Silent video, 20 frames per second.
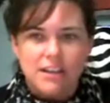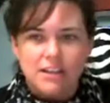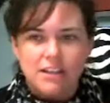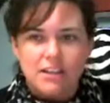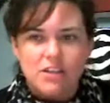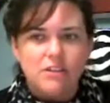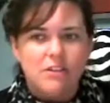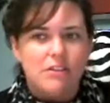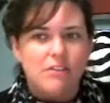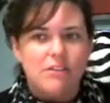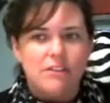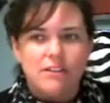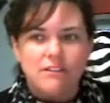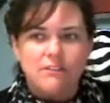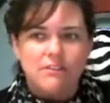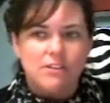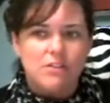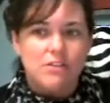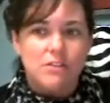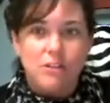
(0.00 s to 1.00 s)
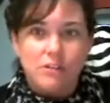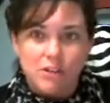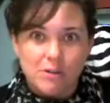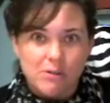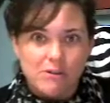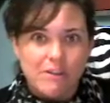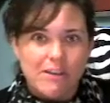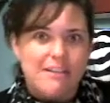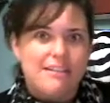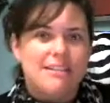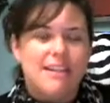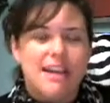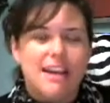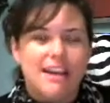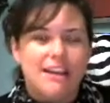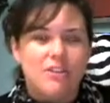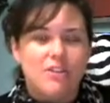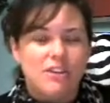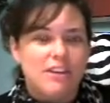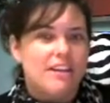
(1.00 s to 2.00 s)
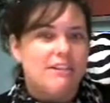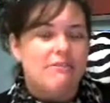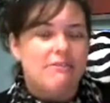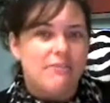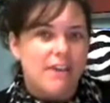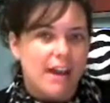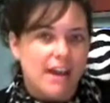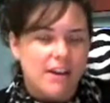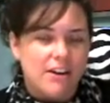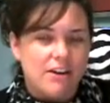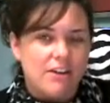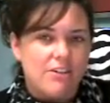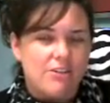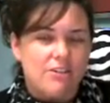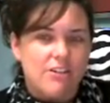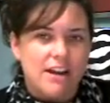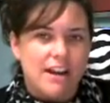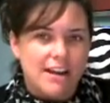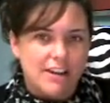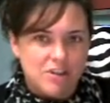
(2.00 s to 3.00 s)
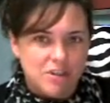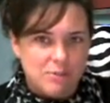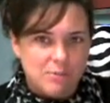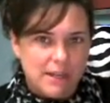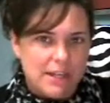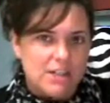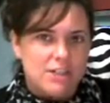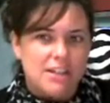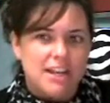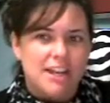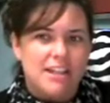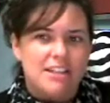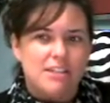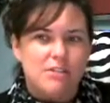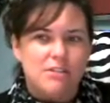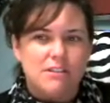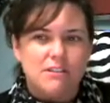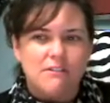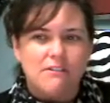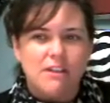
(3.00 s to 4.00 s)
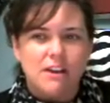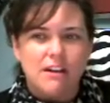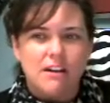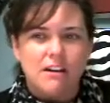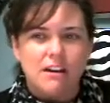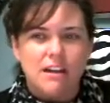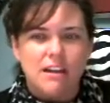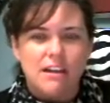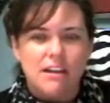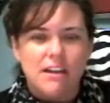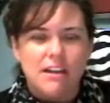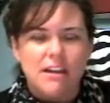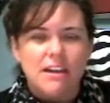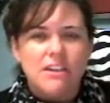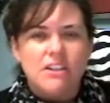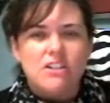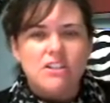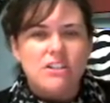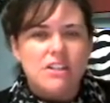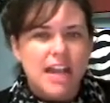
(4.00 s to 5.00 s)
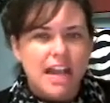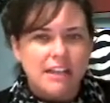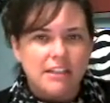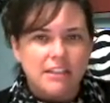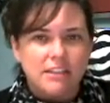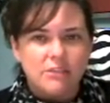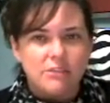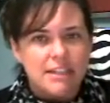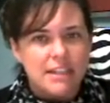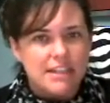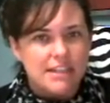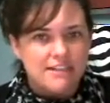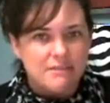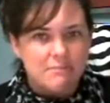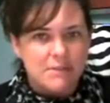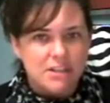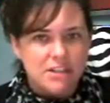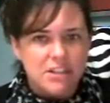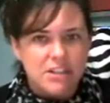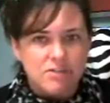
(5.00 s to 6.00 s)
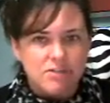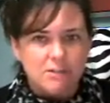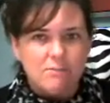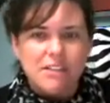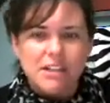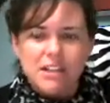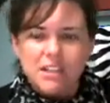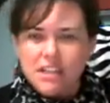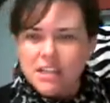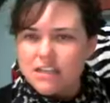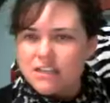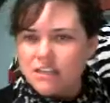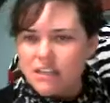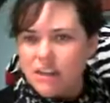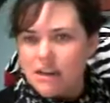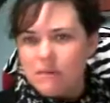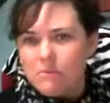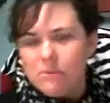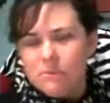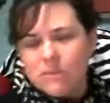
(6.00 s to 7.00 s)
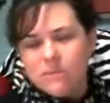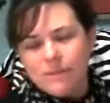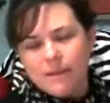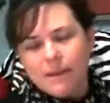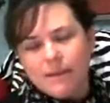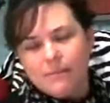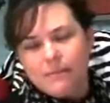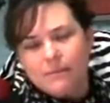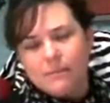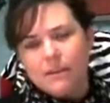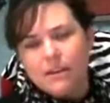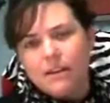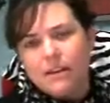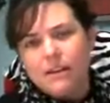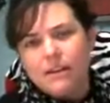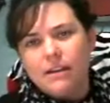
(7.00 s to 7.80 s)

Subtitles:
You know that if you don't do what they say, you could get fired or not get your paycheck. So it's a very shallow end of ministry, but it does come with some